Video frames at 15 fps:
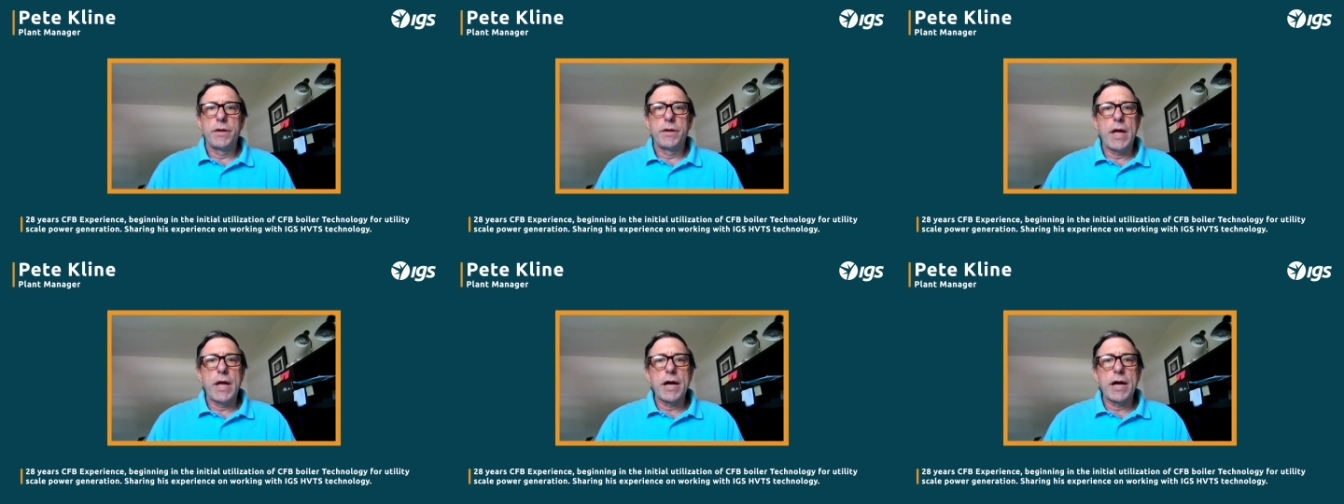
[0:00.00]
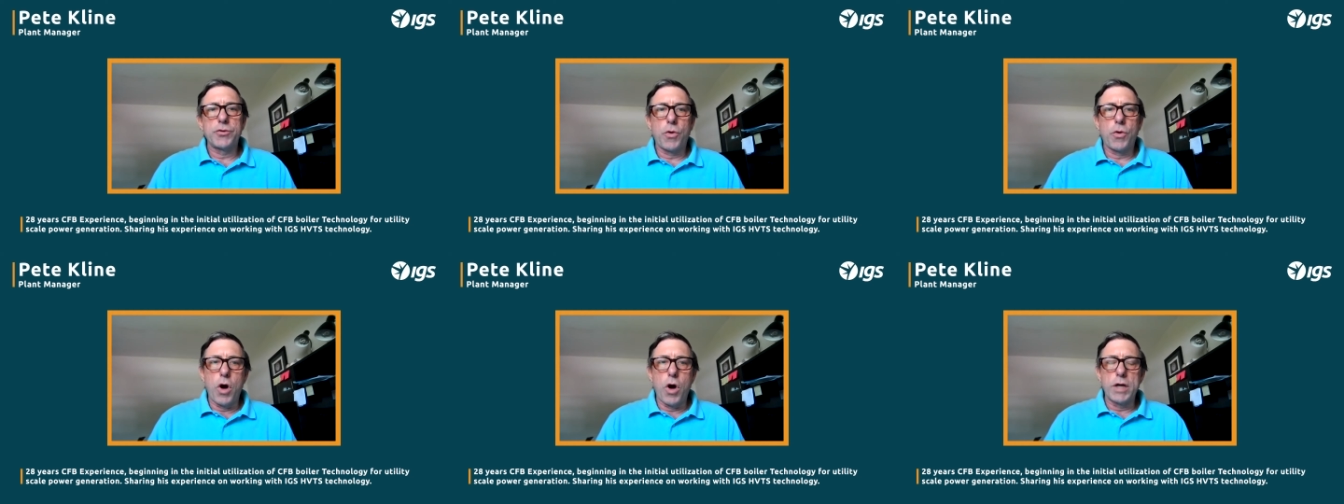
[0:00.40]
the
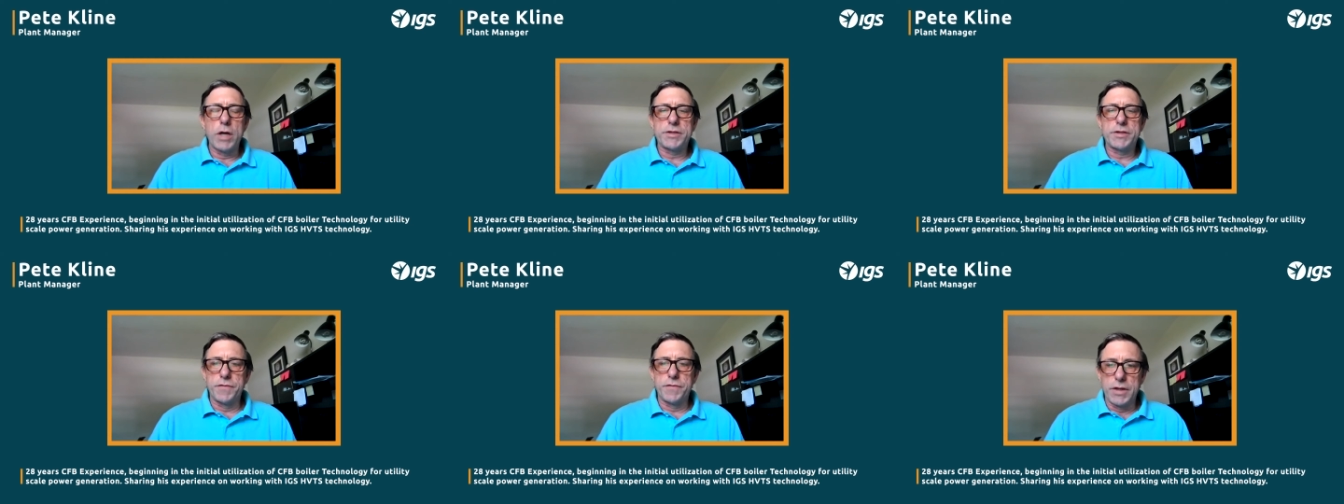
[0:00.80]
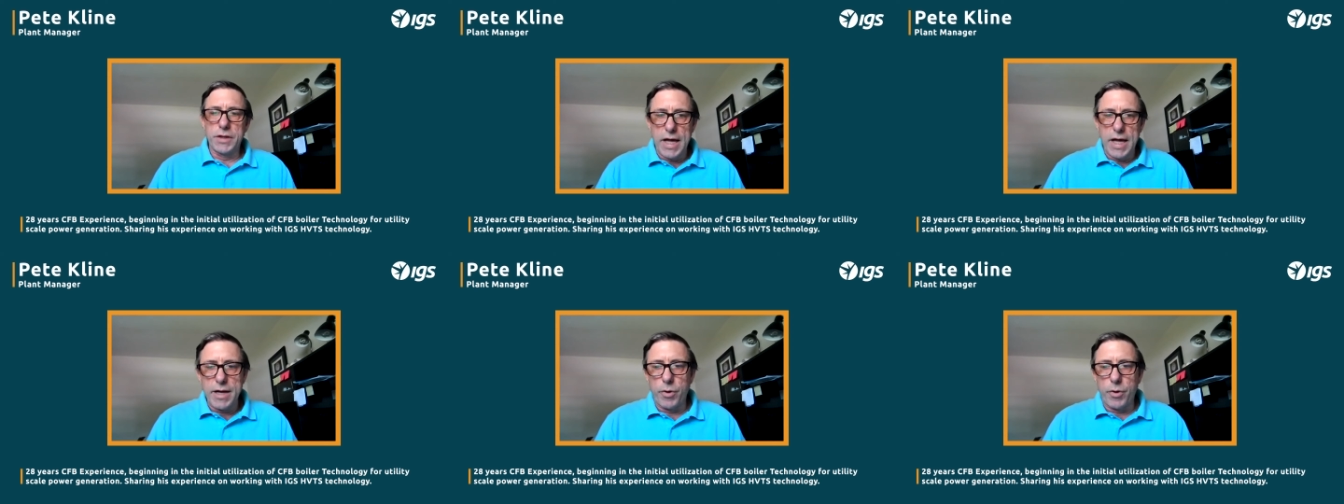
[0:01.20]
actual cost of the
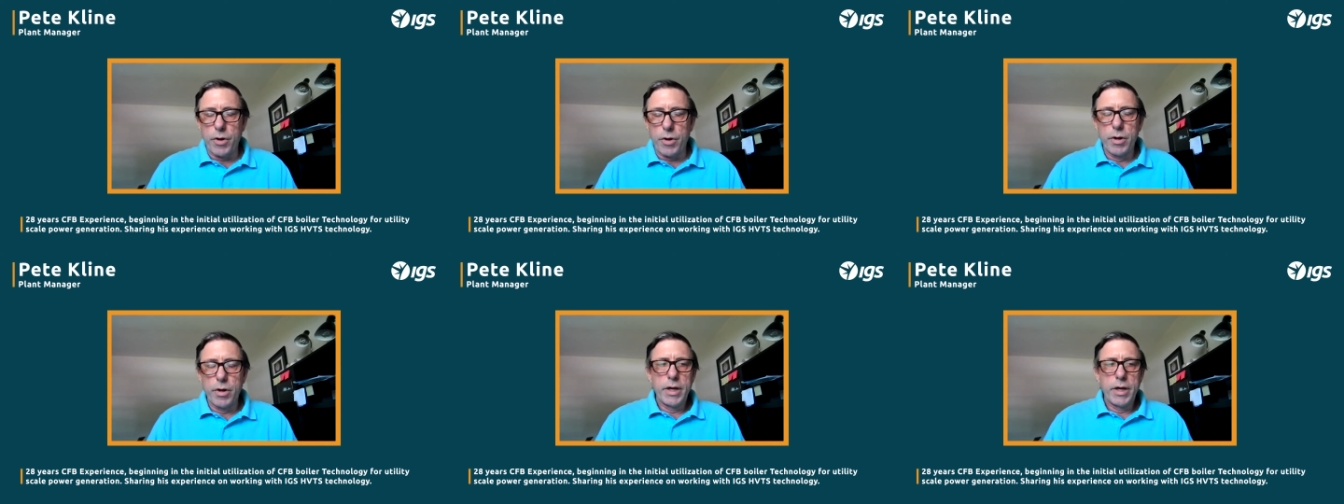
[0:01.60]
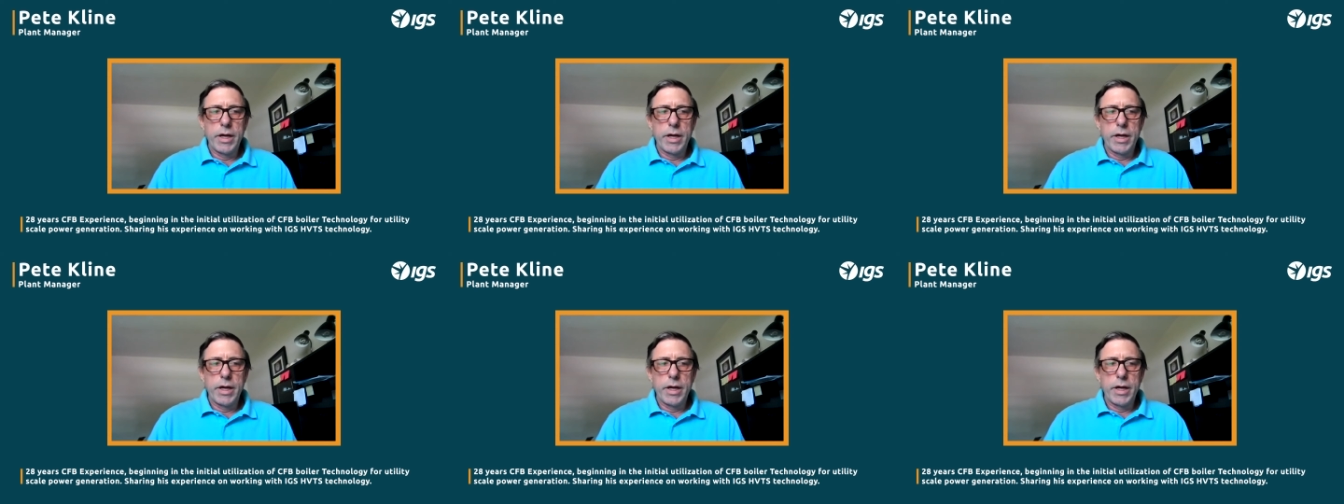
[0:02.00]
labor